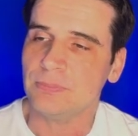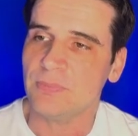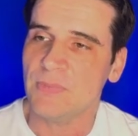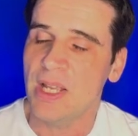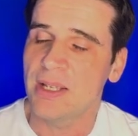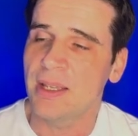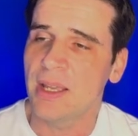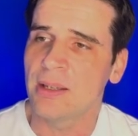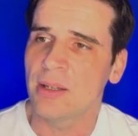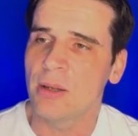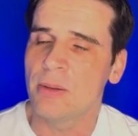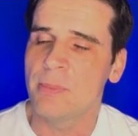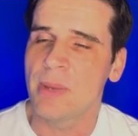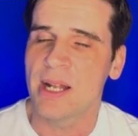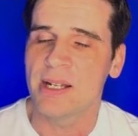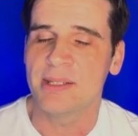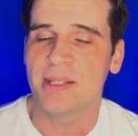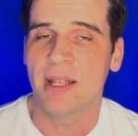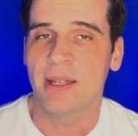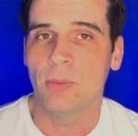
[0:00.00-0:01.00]
again, going
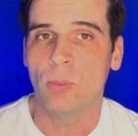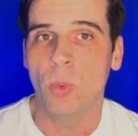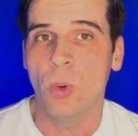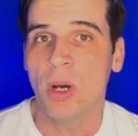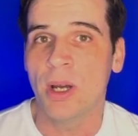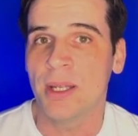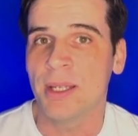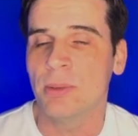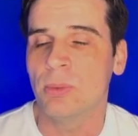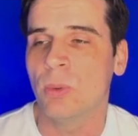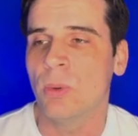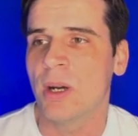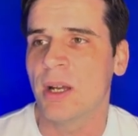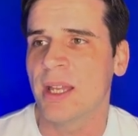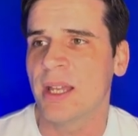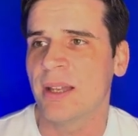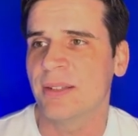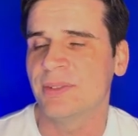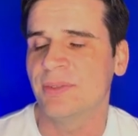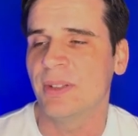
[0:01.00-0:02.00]
back to that, why
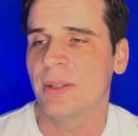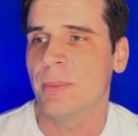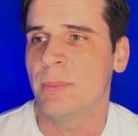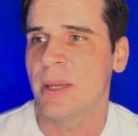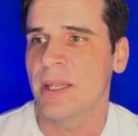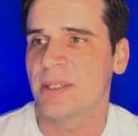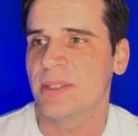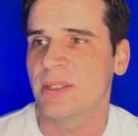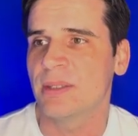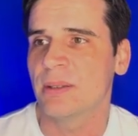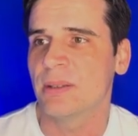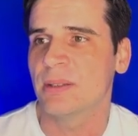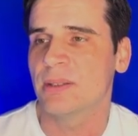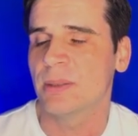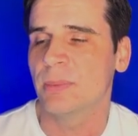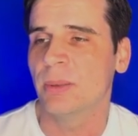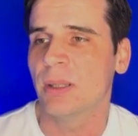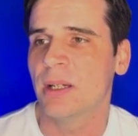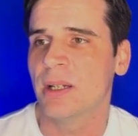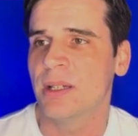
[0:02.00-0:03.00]
hasn't the Hermes
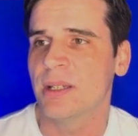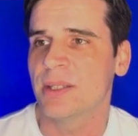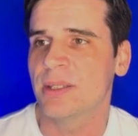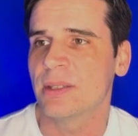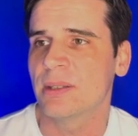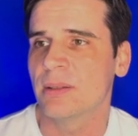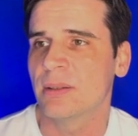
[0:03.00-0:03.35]
suppliers